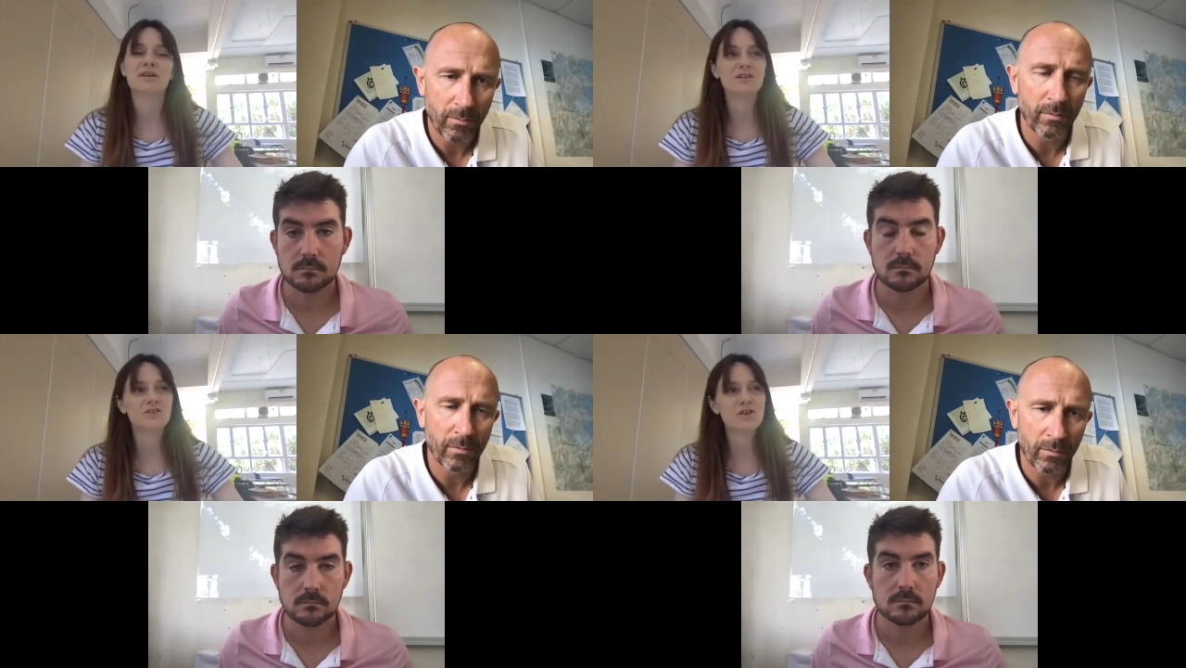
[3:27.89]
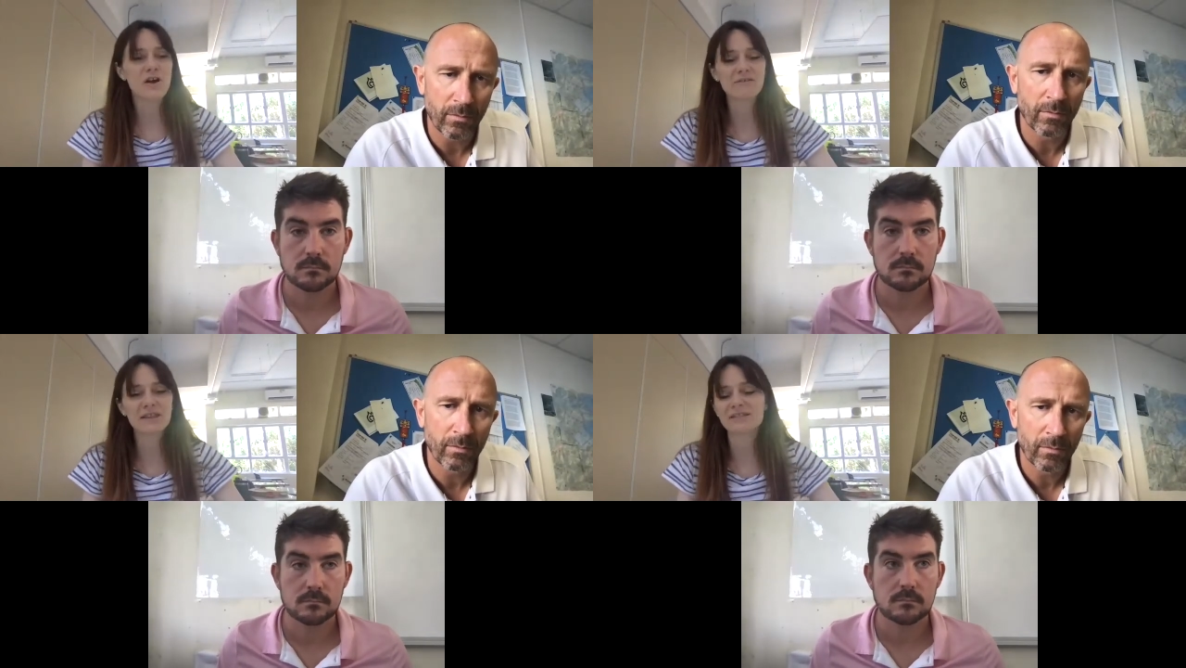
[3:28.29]
Speaker 1: and using
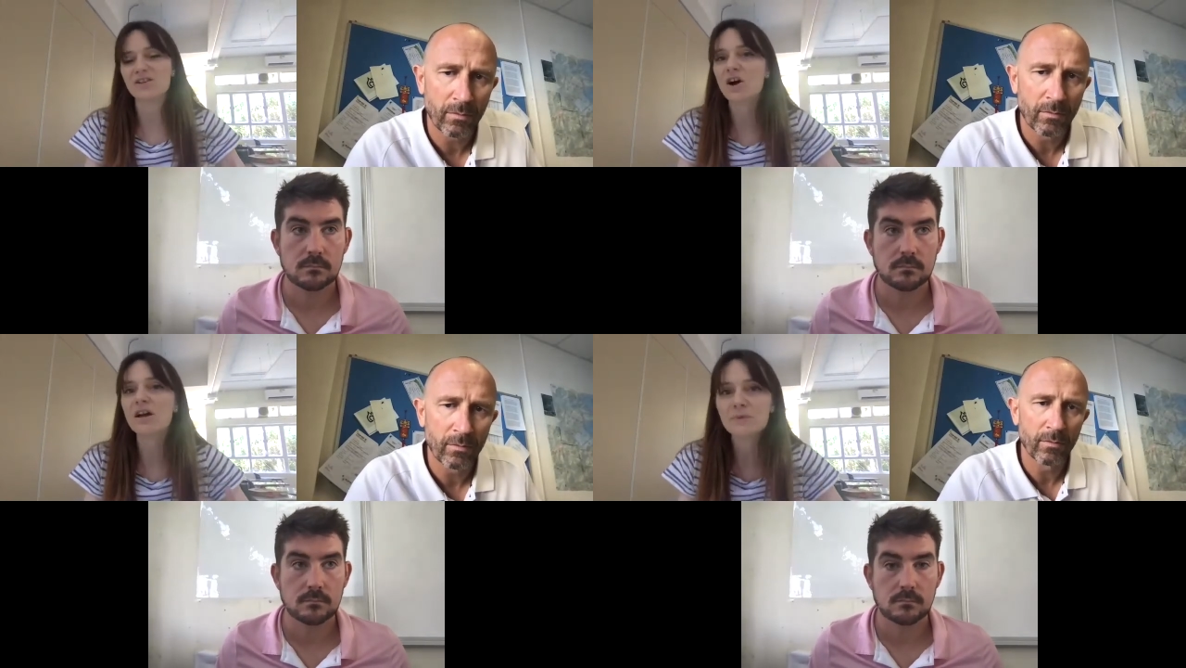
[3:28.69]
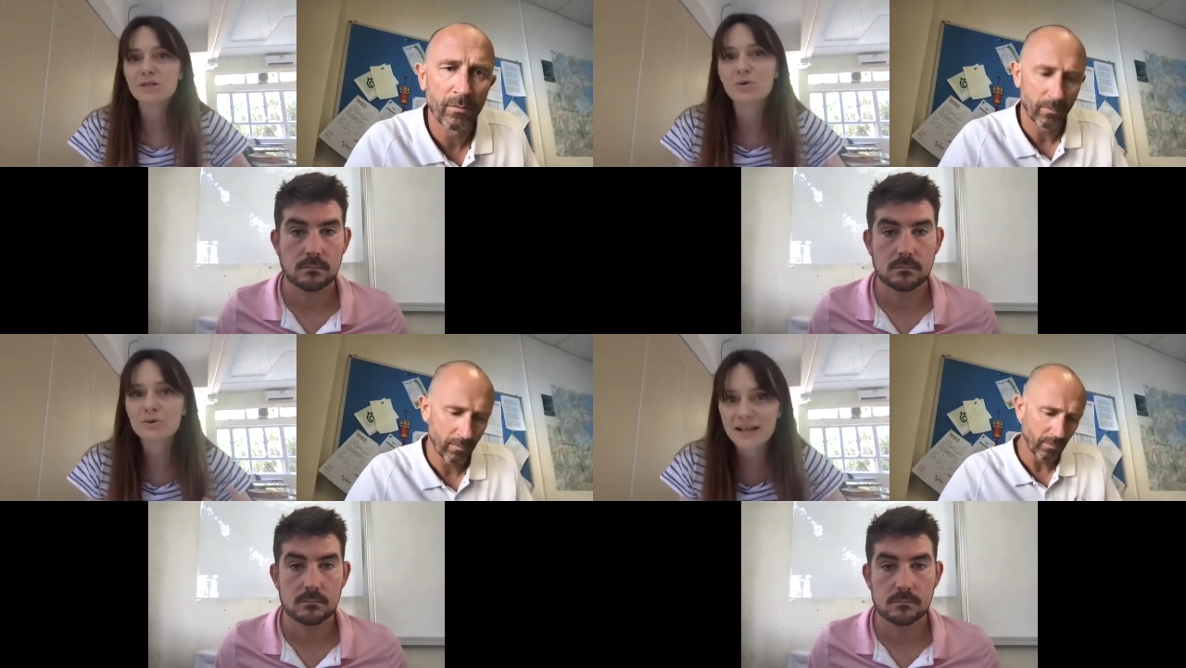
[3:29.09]
that time to
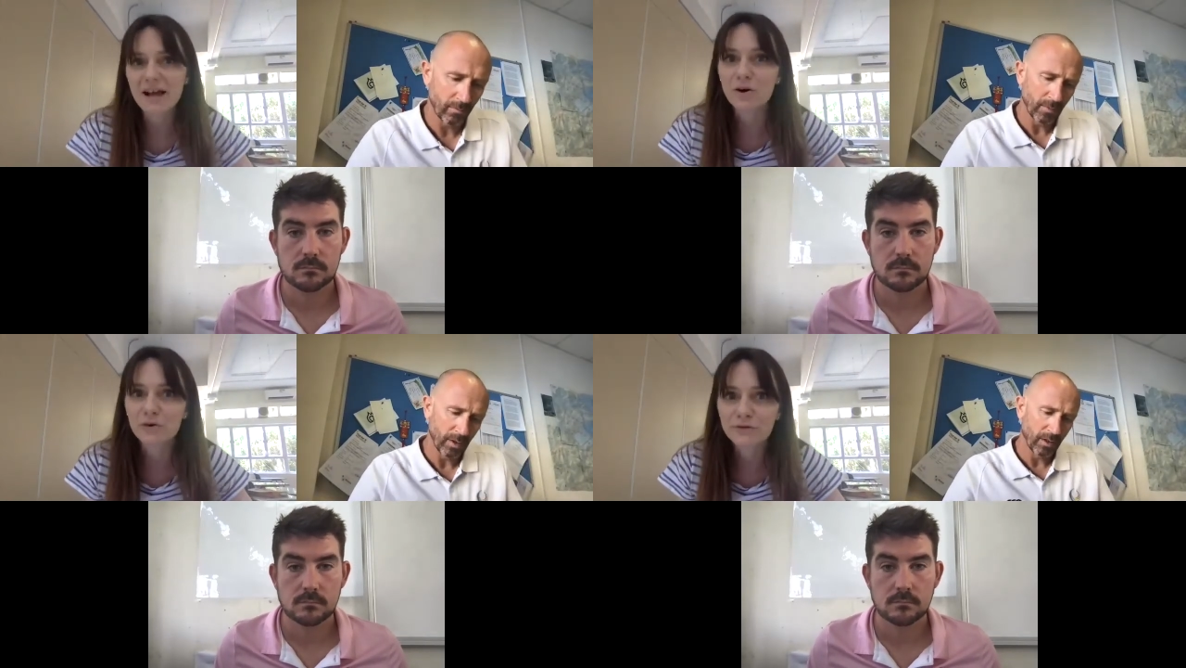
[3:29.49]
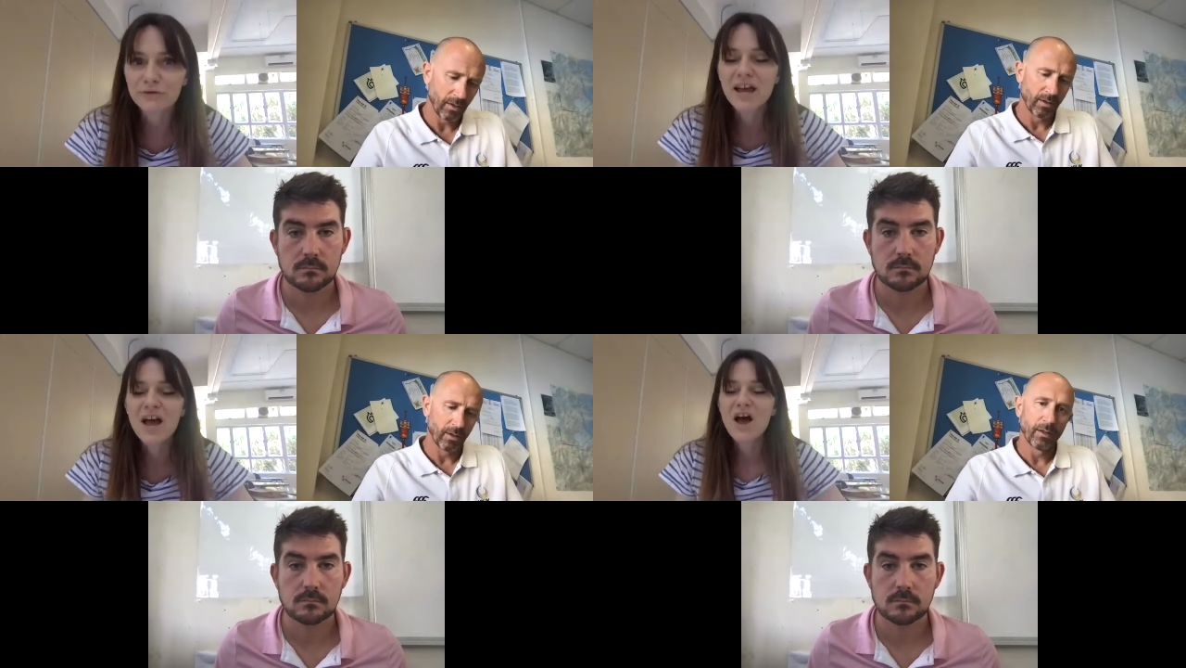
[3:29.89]
yourself
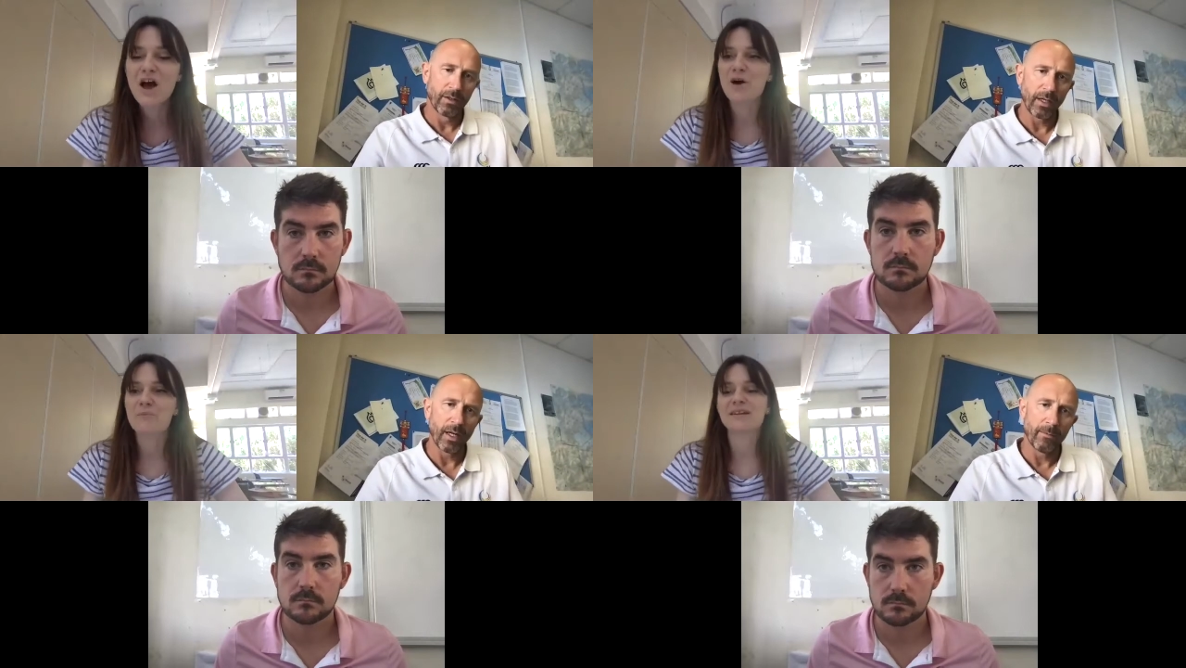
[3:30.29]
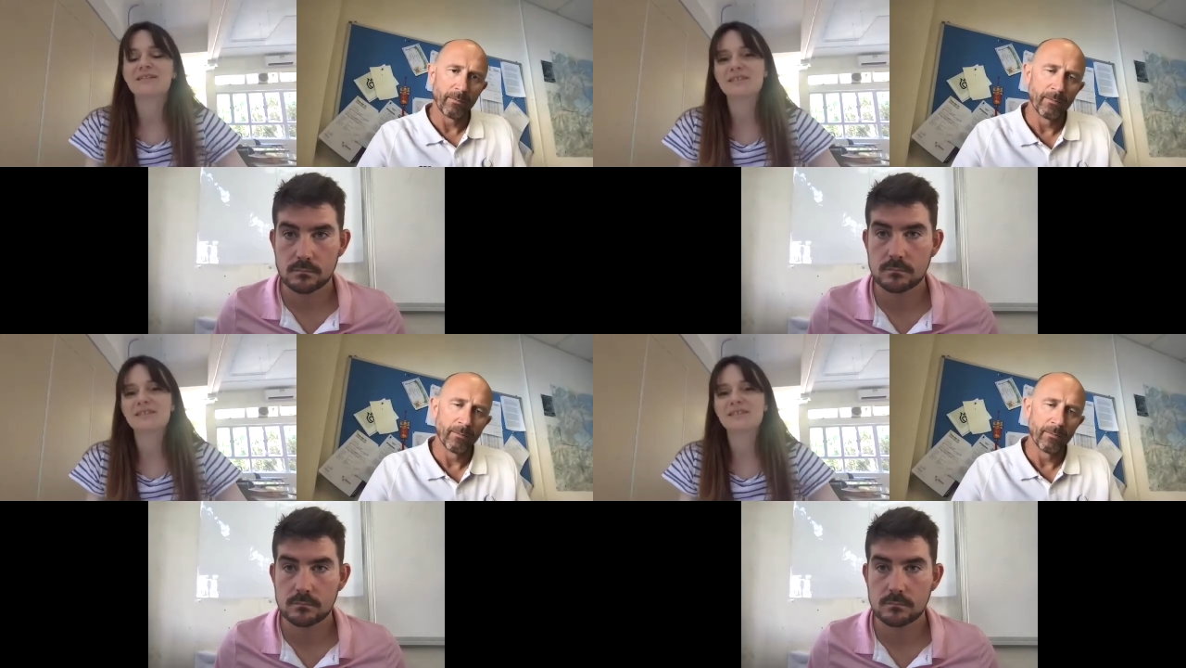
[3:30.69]
um, is